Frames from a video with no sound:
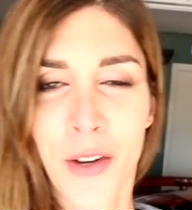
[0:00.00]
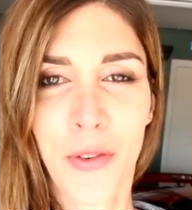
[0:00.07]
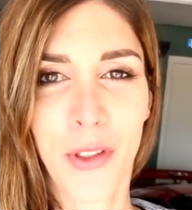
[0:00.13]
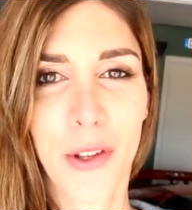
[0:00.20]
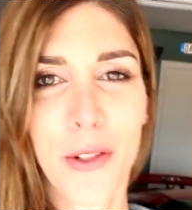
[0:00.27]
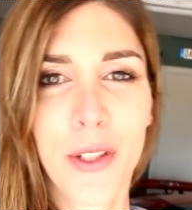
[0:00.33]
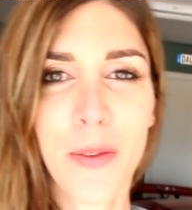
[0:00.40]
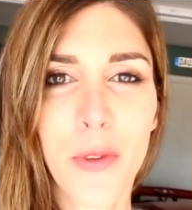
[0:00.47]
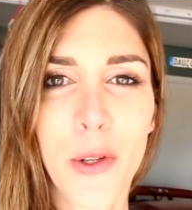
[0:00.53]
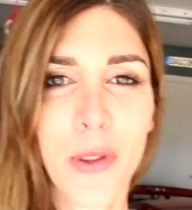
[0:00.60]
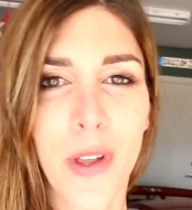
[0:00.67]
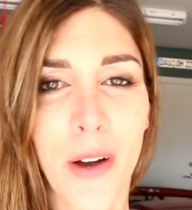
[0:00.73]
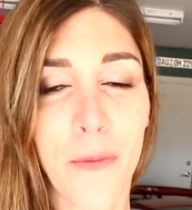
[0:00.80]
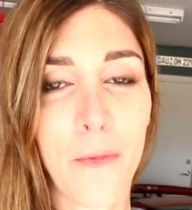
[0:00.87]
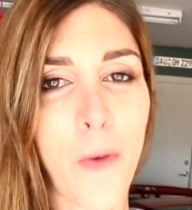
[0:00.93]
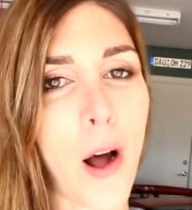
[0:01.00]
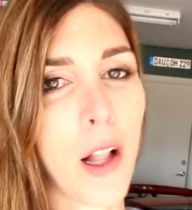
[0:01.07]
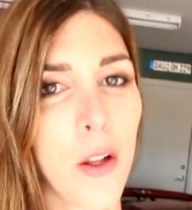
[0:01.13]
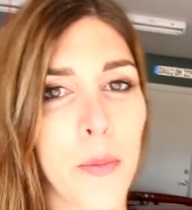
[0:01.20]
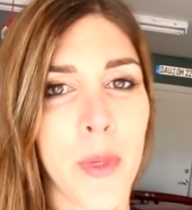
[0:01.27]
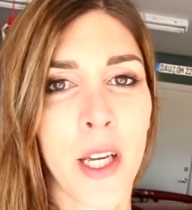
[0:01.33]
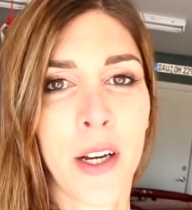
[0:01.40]
For those of you that
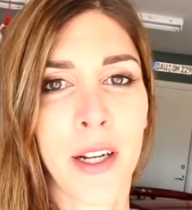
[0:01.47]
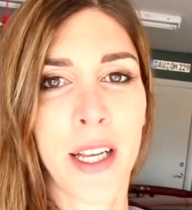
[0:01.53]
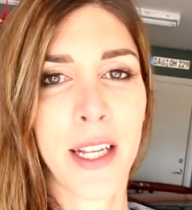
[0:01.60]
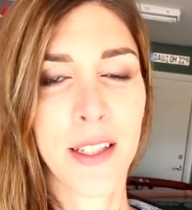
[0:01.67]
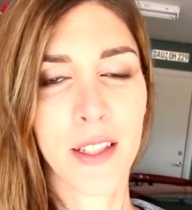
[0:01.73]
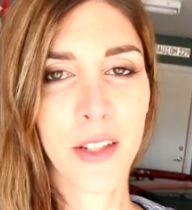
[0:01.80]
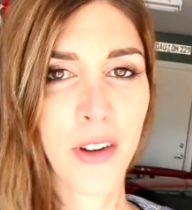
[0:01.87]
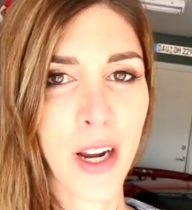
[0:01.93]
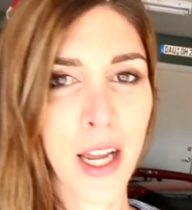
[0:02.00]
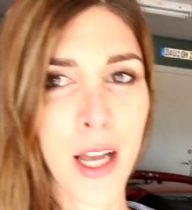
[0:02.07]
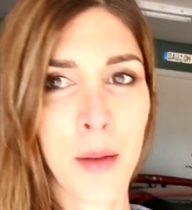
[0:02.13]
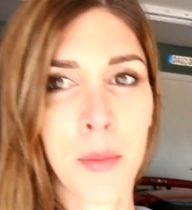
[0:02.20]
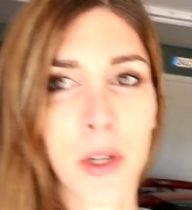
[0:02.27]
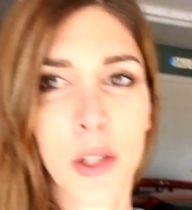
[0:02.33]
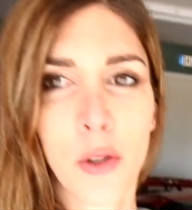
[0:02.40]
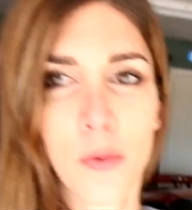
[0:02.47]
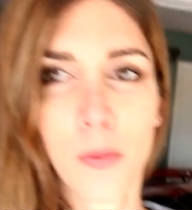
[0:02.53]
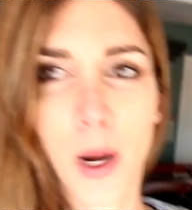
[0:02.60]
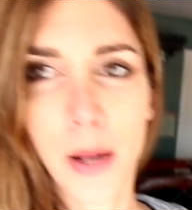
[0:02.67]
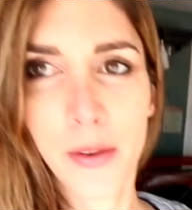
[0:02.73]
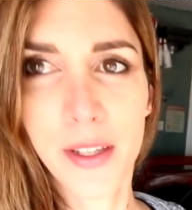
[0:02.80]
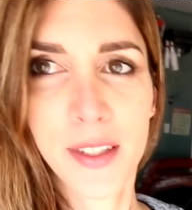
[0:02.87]
follow me on Instagram, you've
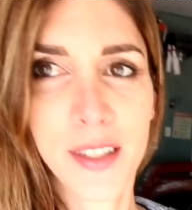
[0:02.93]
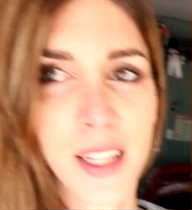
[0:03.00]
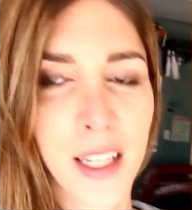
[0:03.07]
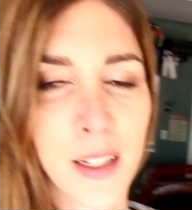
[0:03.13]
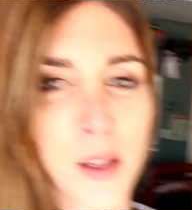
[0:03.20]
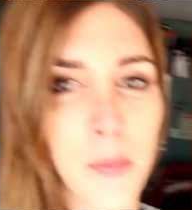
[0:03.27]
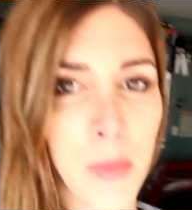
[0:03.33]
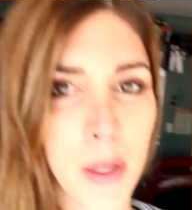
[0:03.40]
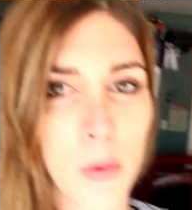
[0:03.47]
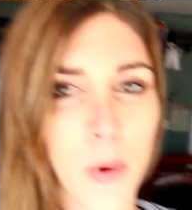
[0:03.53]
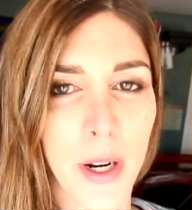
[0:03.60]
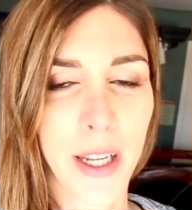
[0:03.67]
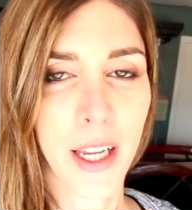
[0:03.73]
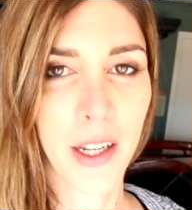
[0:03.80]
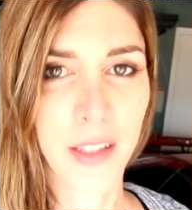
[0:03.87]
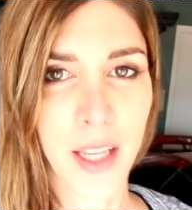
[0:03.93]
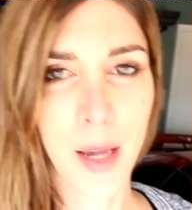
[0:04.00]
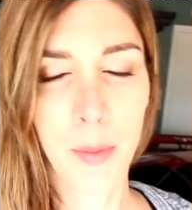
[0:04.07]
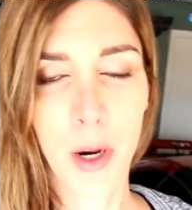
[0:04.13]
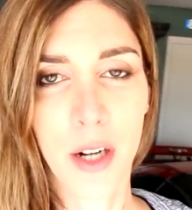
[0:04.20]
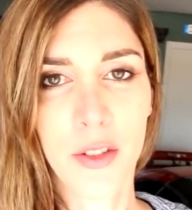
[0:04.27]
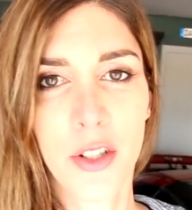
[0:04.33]
probably seen me working on the
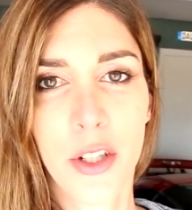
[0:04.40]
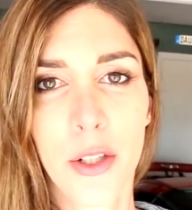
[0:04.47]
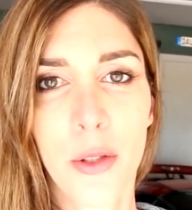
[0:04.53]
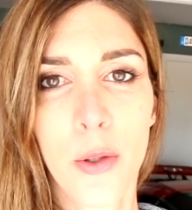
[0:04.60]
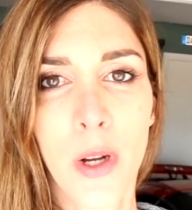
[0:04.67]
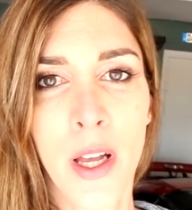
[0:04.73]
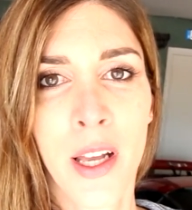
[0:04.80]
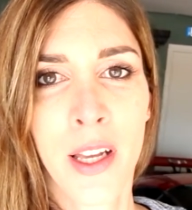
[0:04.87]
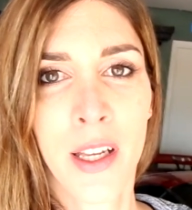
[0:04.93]
MR2.